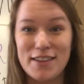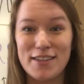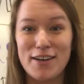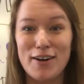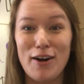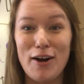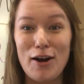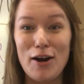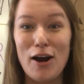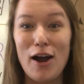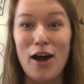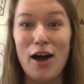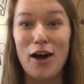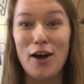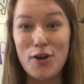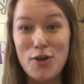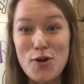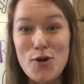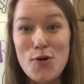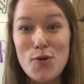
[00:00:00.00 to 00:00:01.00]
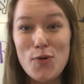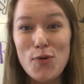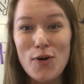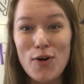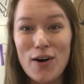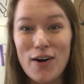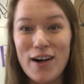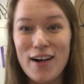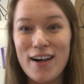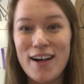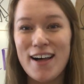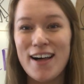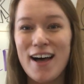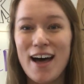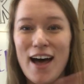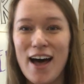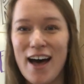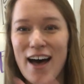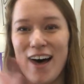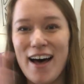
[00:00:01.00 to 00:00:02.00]
There are
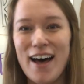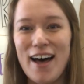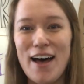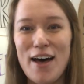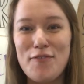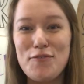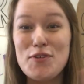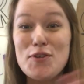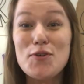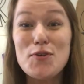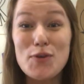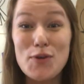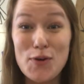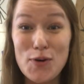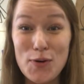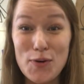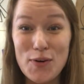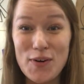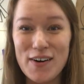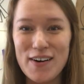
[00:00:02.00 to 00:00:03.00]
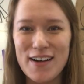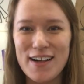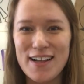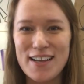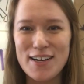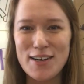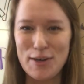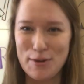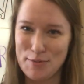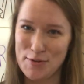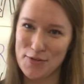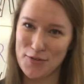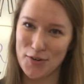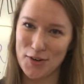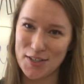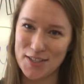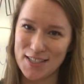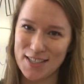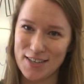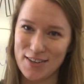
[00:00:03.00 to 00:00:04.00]
a few cool
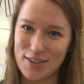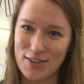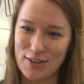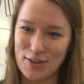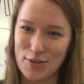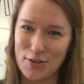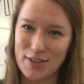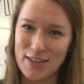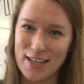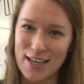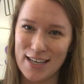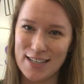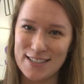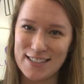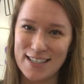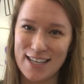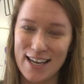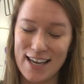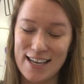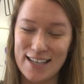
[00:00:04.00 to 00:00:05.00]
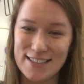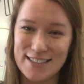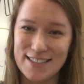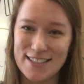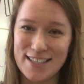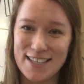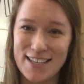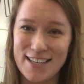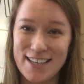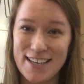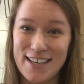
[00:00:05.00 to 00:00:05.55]
herbivores here in the North Cascades.